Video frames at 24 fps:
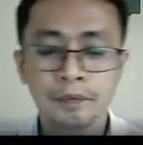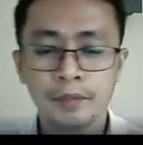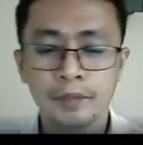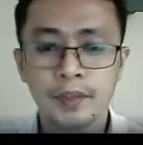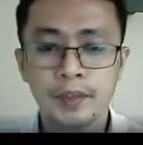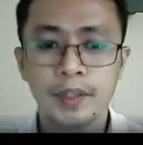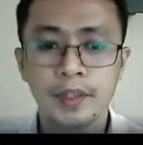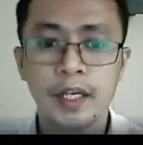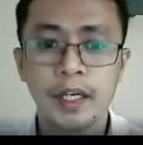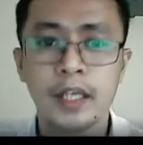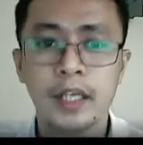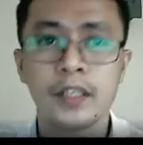
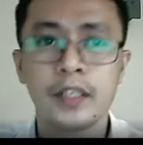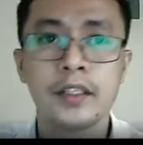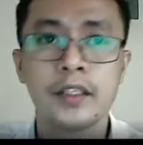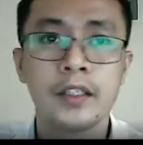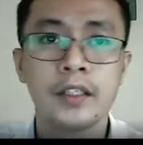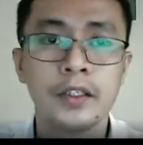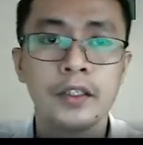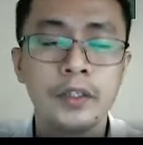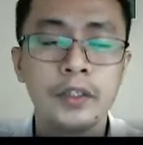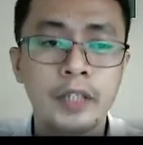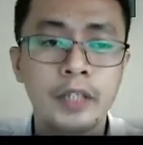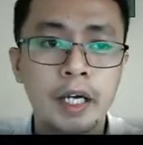that
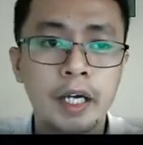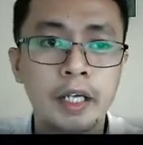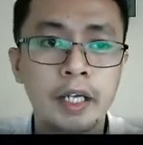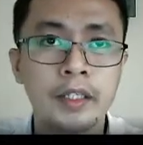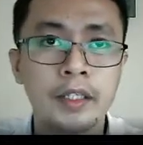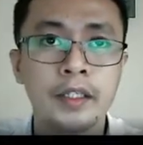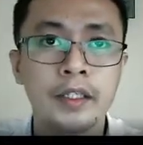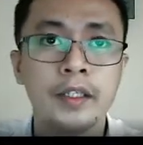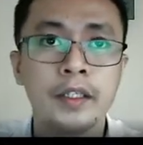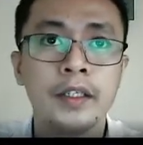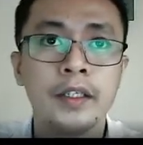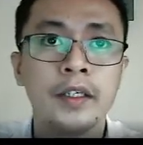you
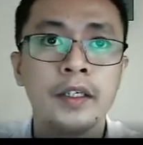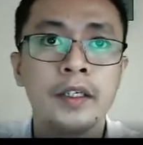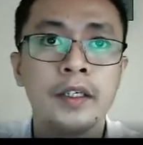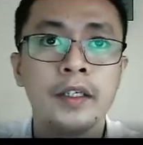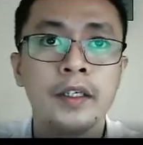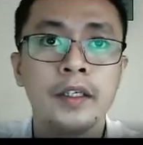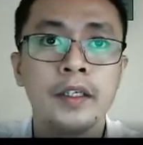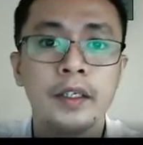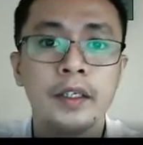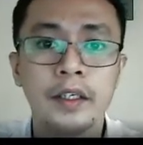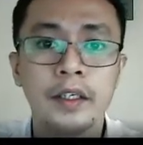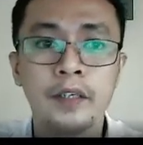can
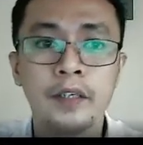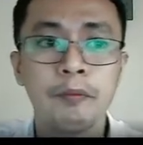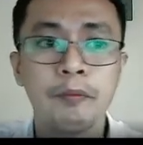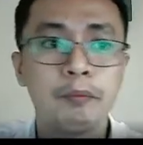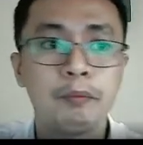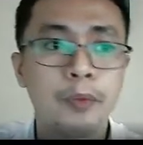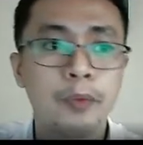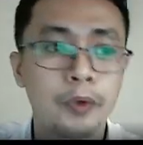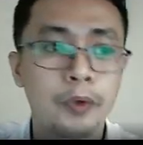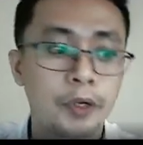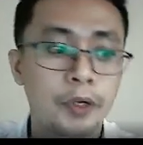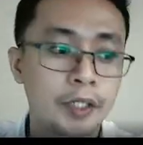
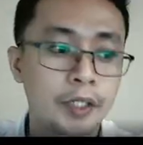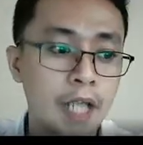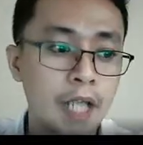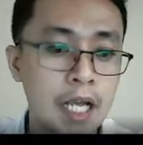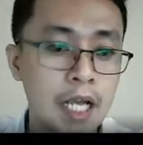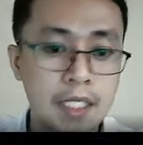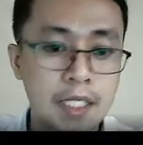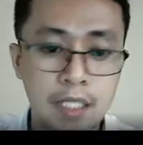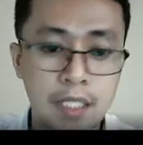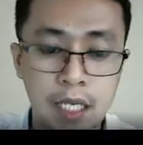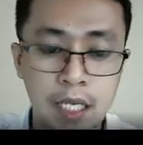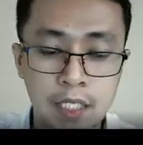import a
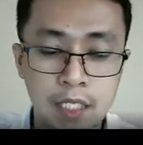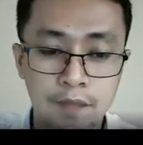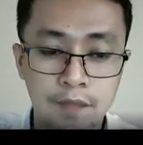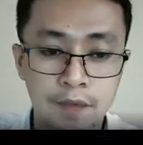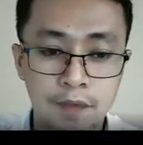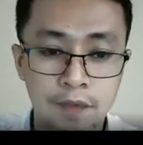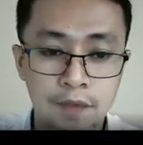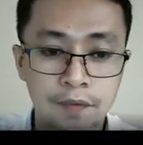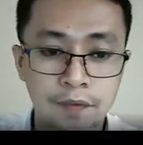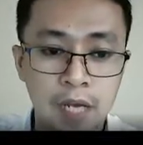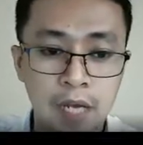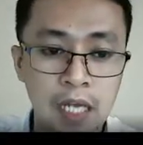
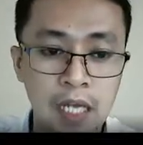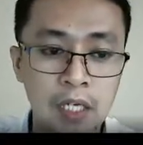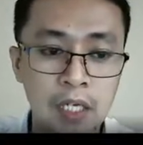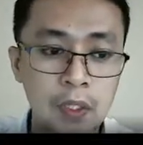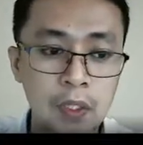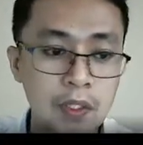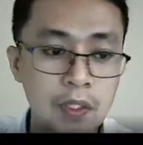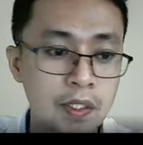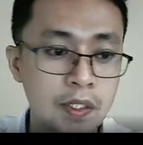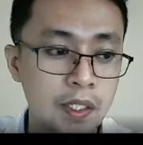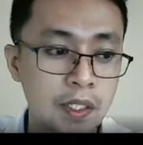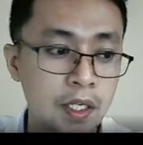CSV file
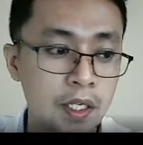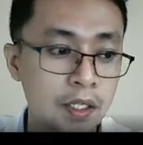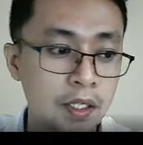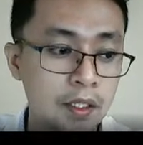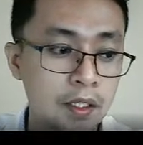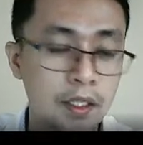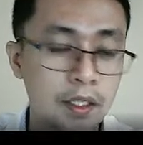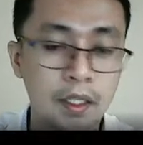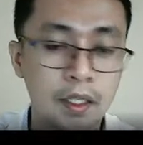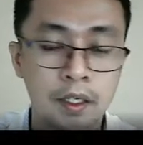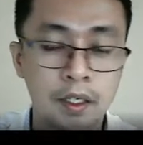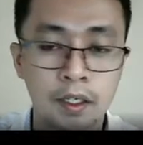using
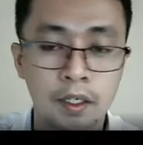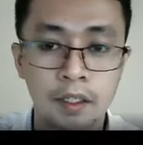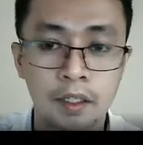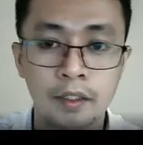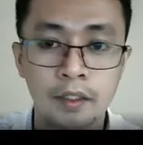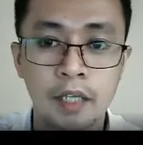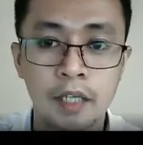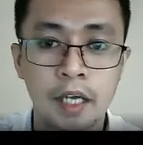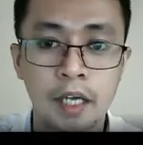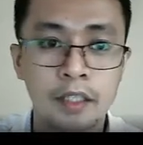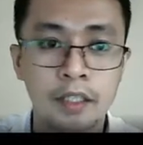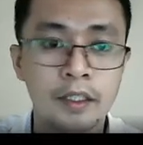
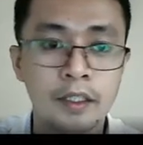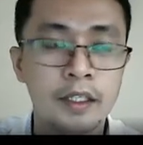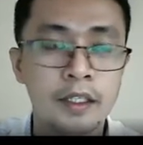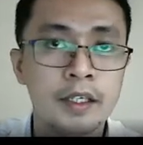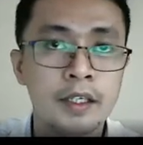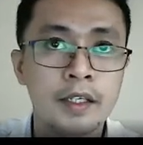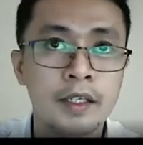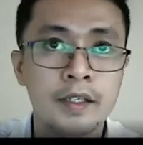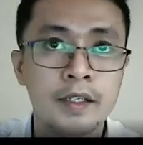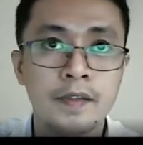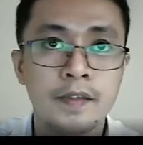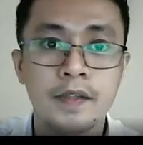
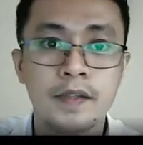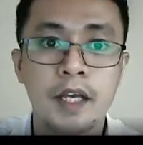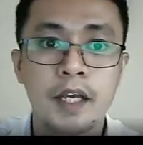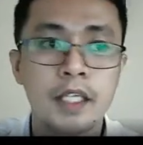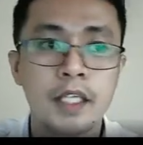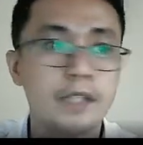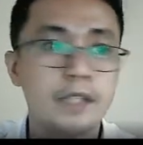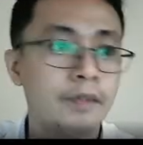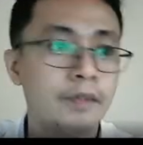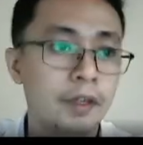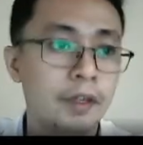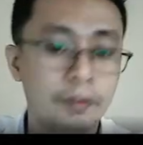
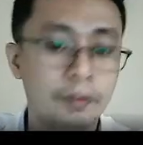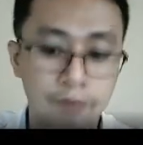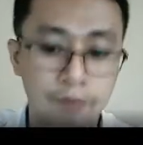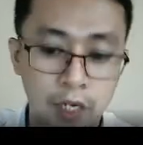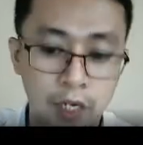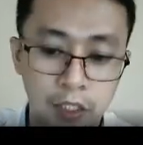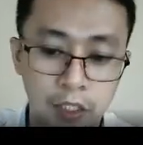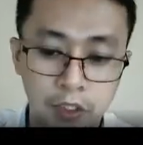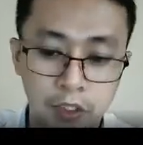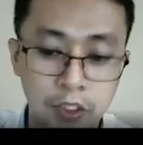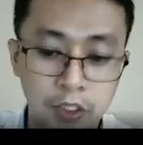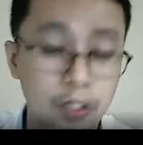read.csv
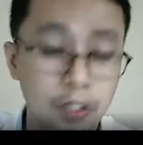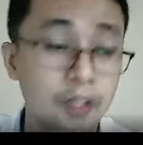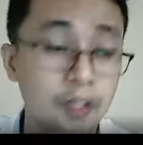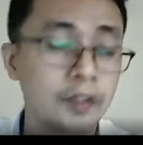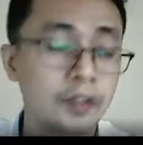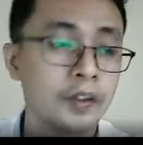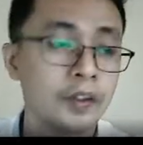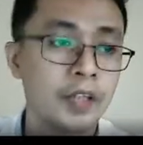function